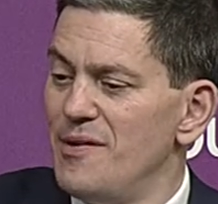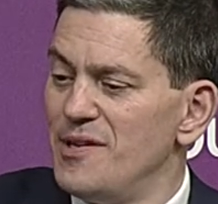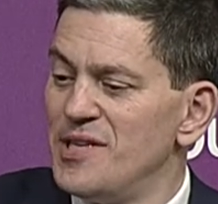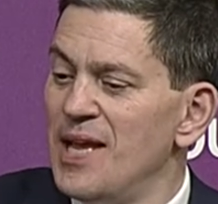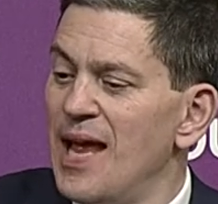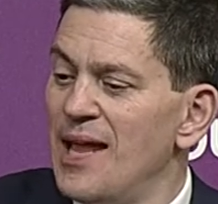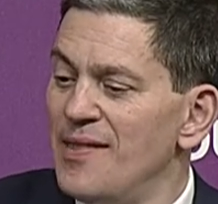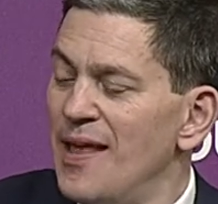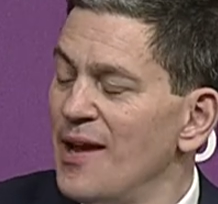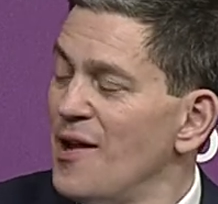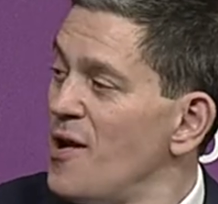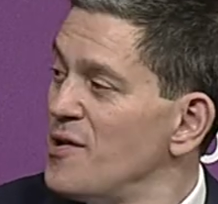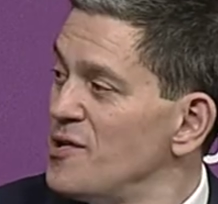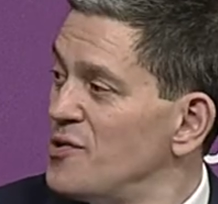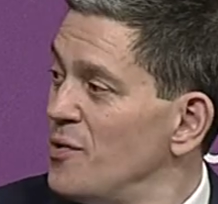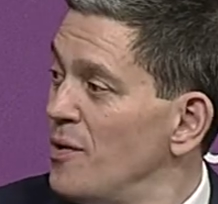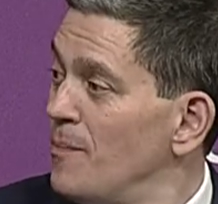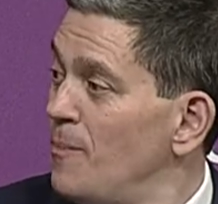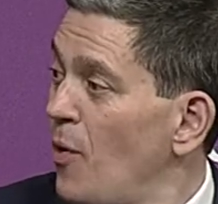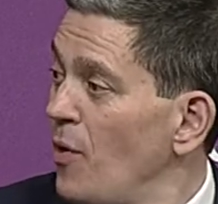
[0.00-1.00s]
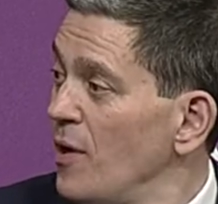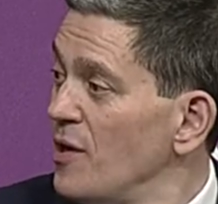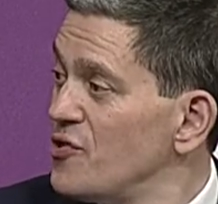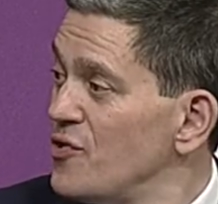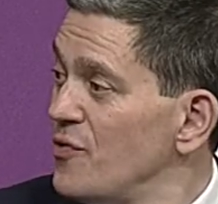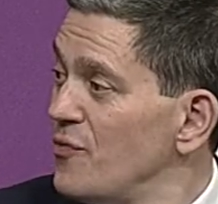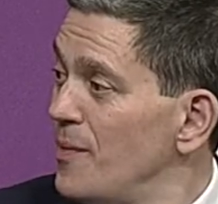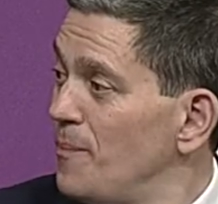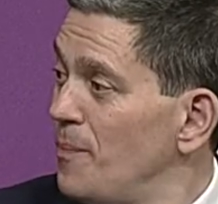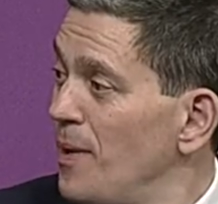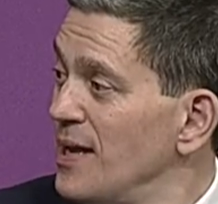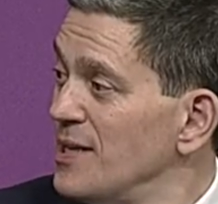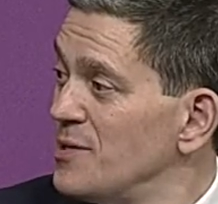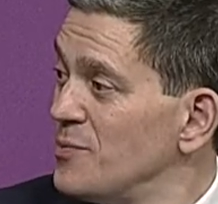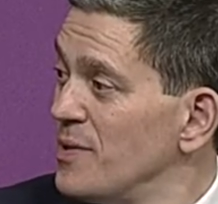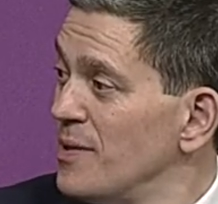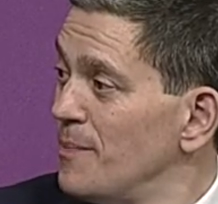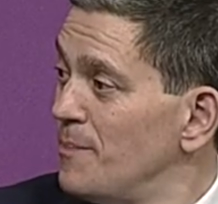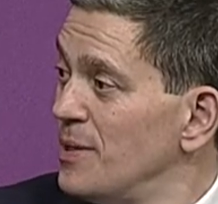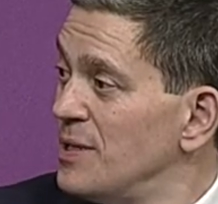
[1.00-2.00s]
said they're going to abolish and
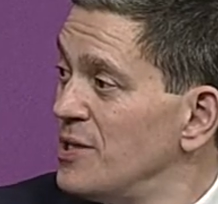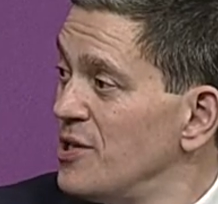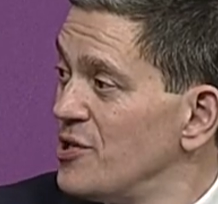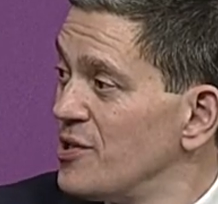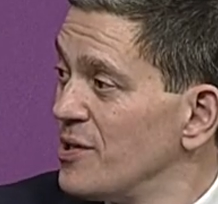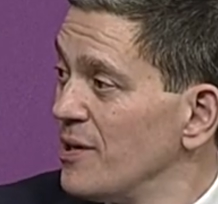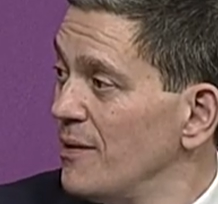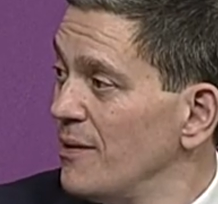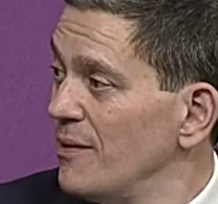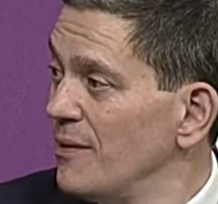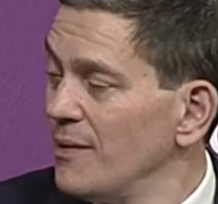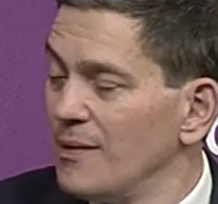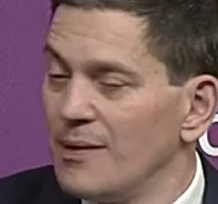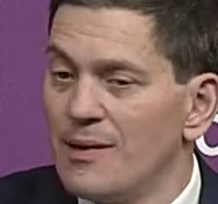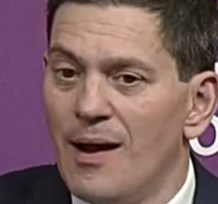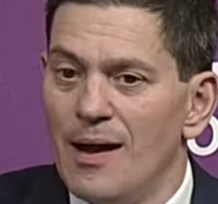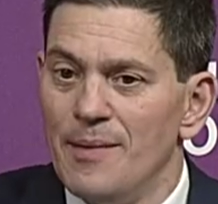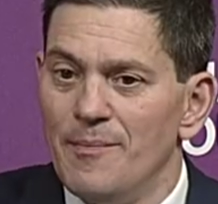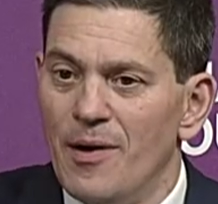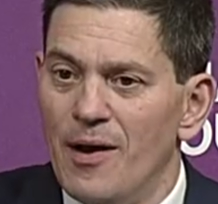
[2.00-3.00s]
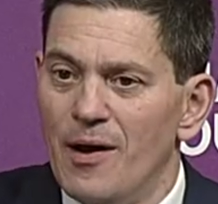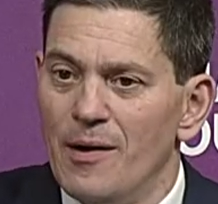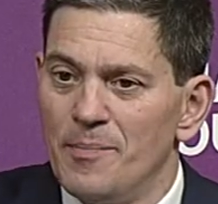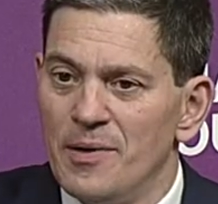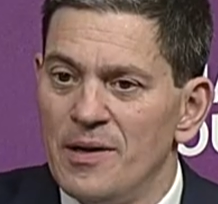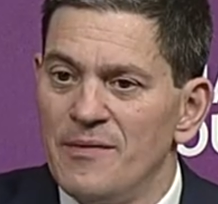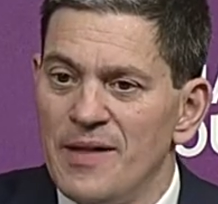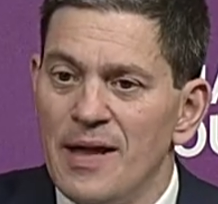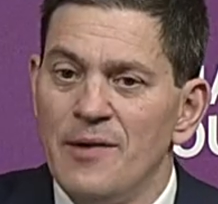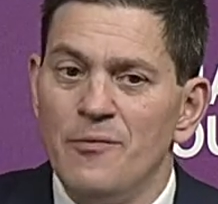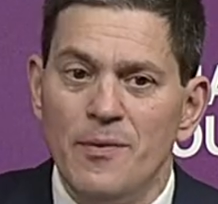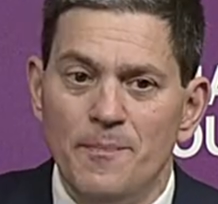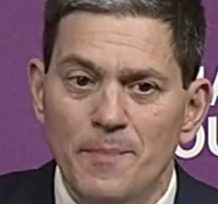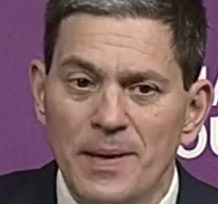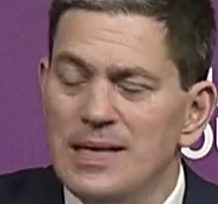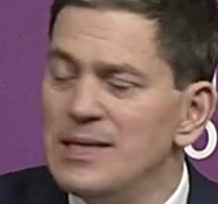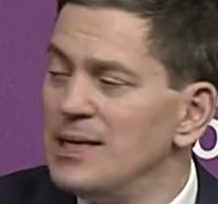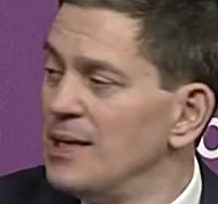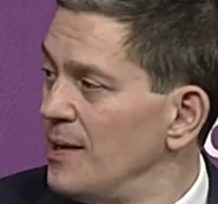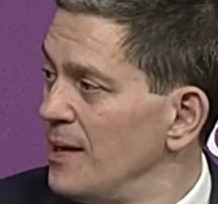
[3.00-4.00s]
replace with a British uh, kite mark, but have then
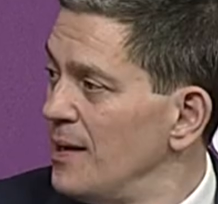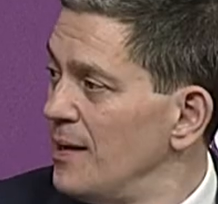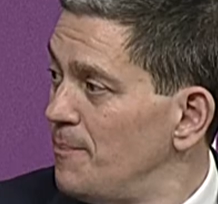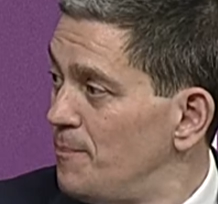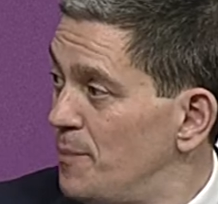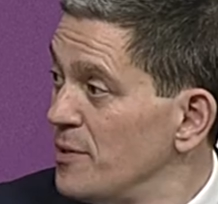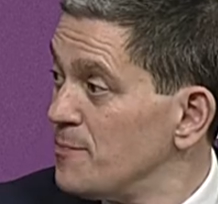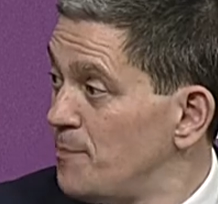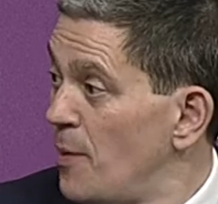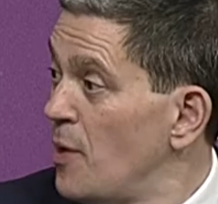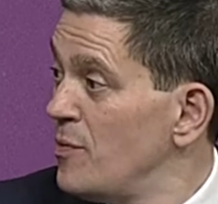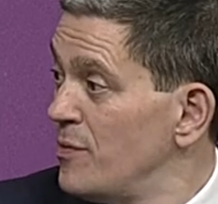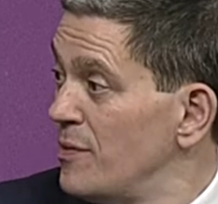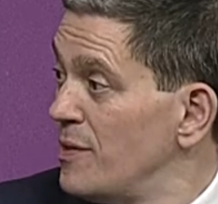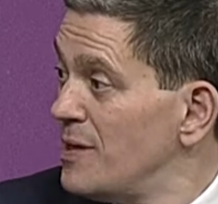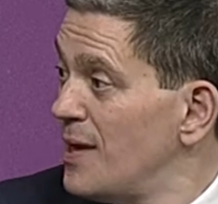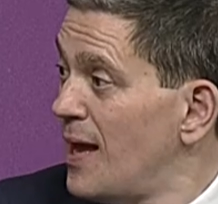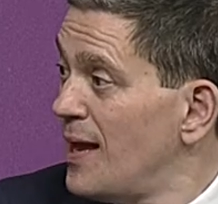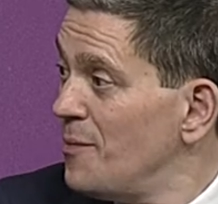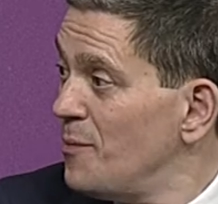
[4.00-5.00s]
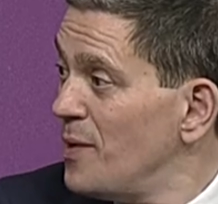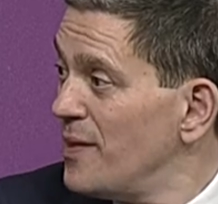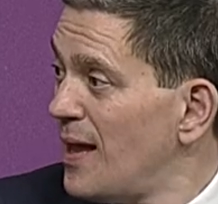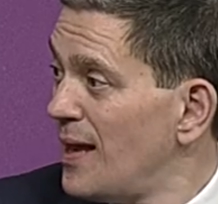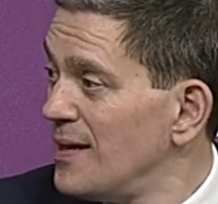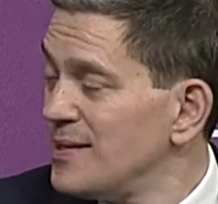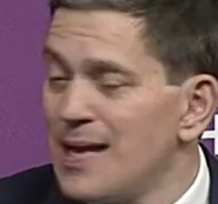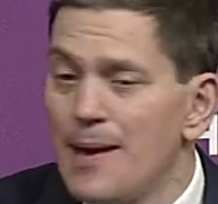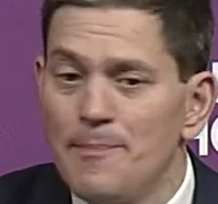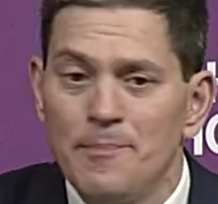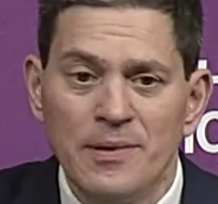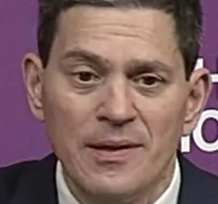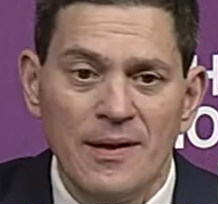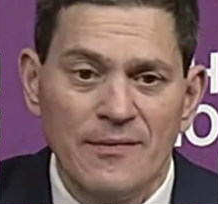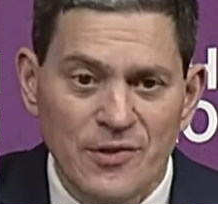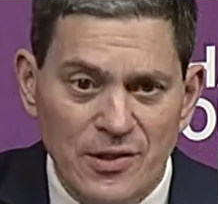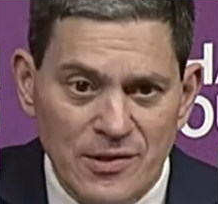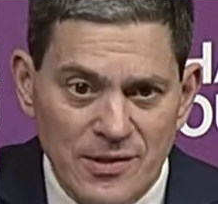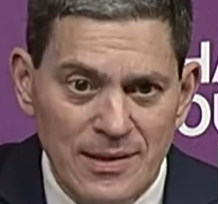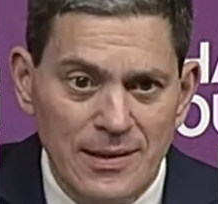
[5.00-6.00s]
repeatedly postponed the date when that's happened.
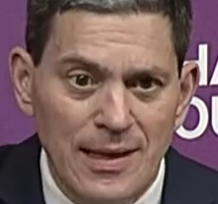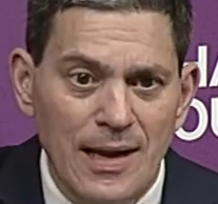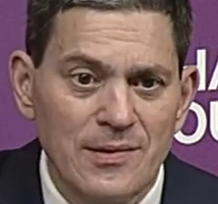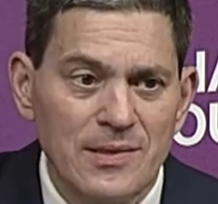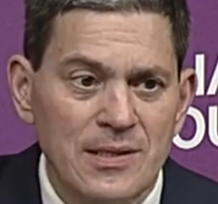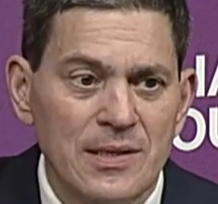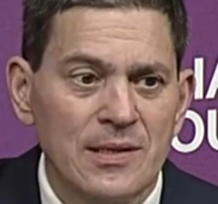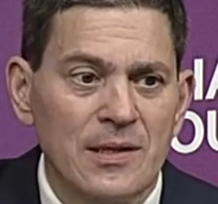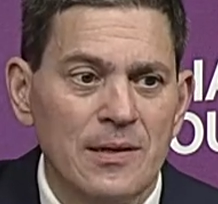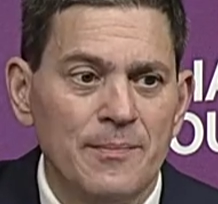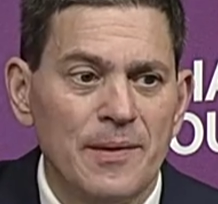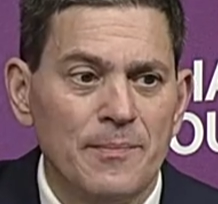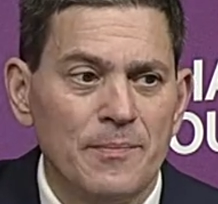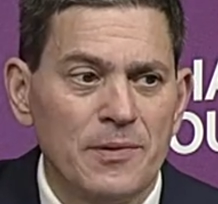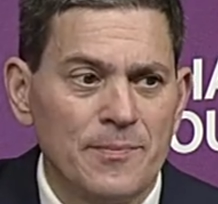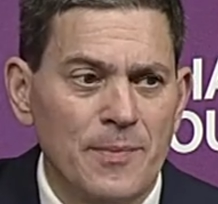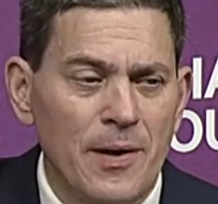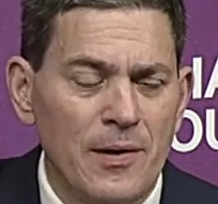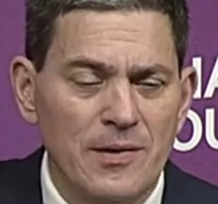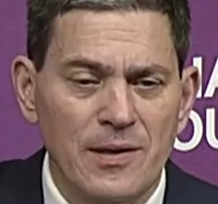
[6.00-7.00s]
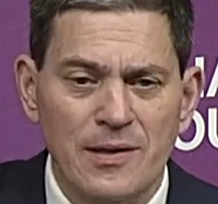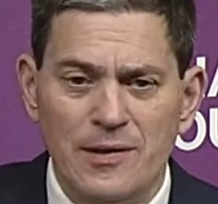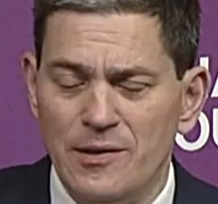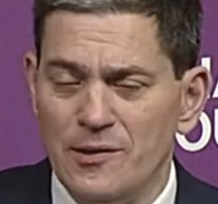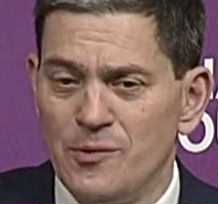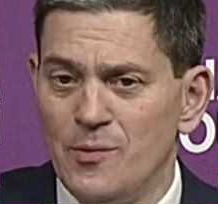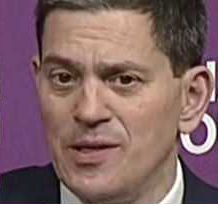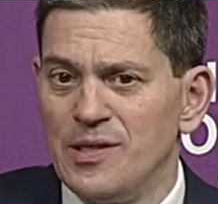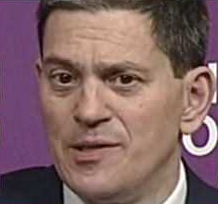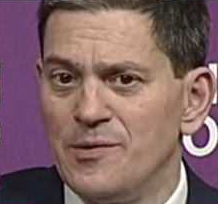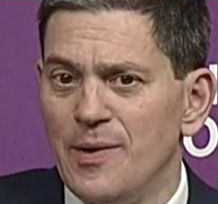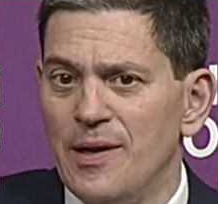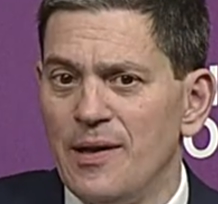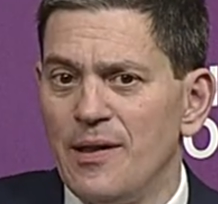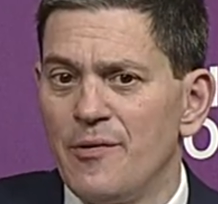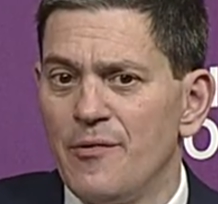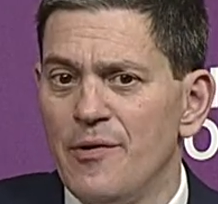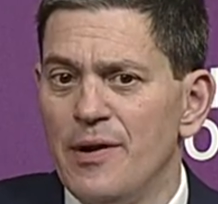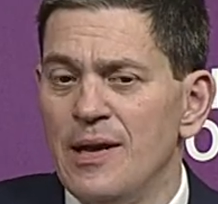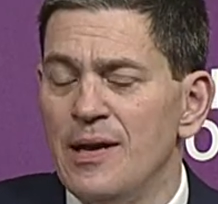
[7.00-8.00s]
They've just announced it's going to be postponed until
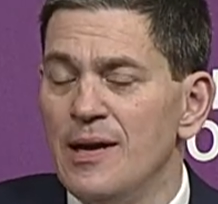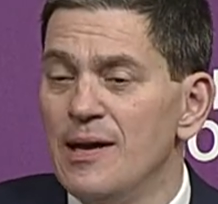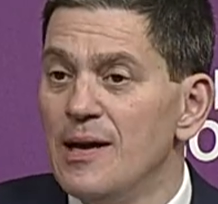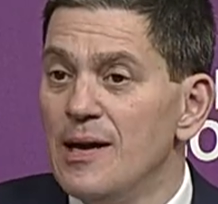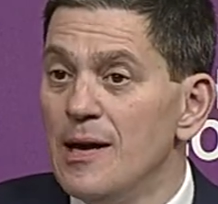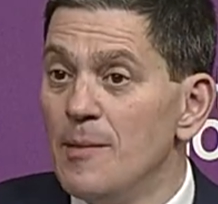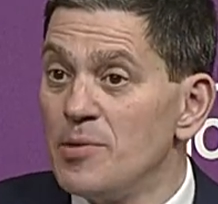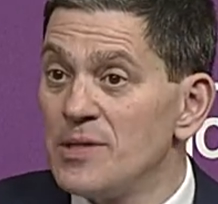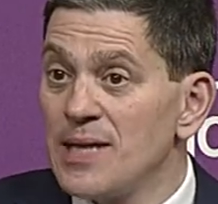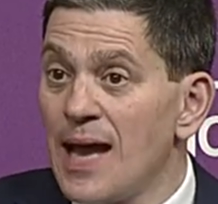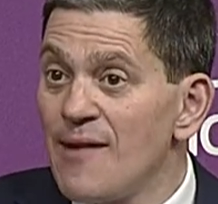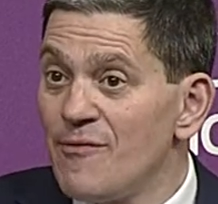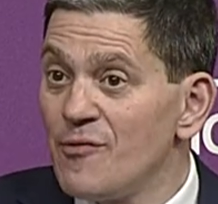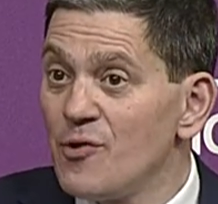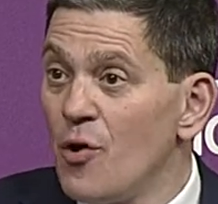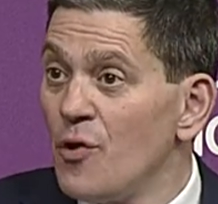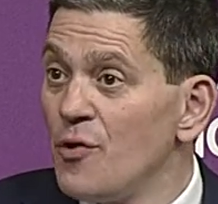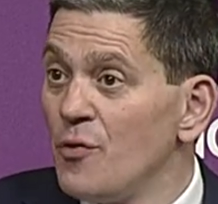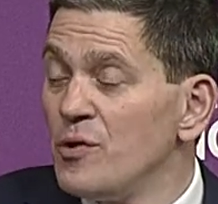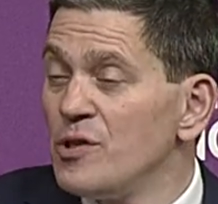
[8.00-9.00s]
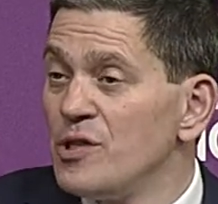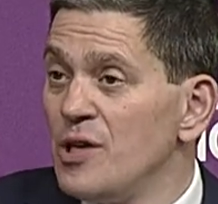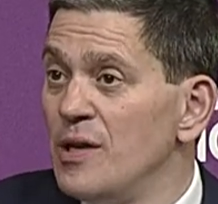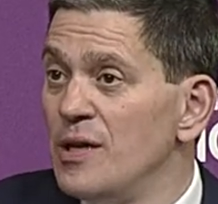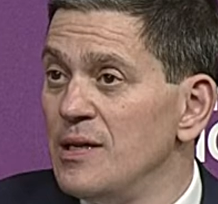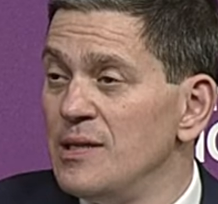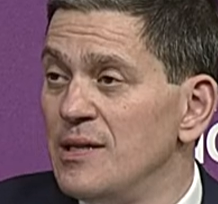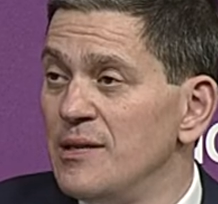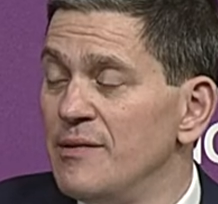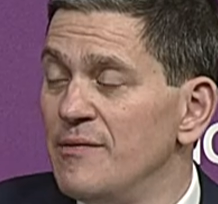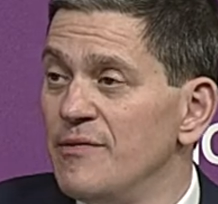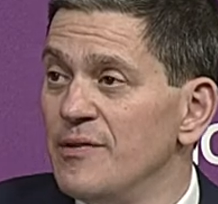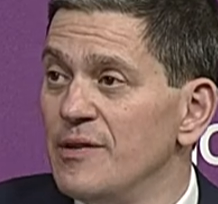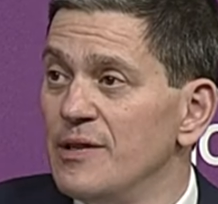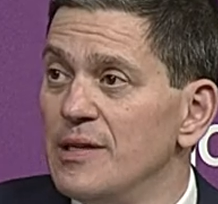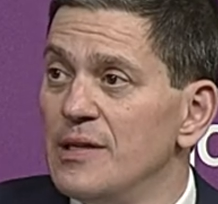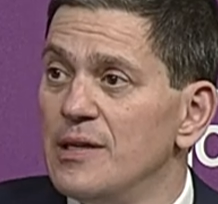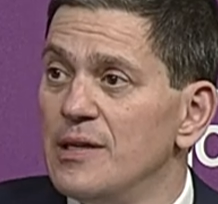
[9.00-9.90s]
2023 because they haven't got an alternative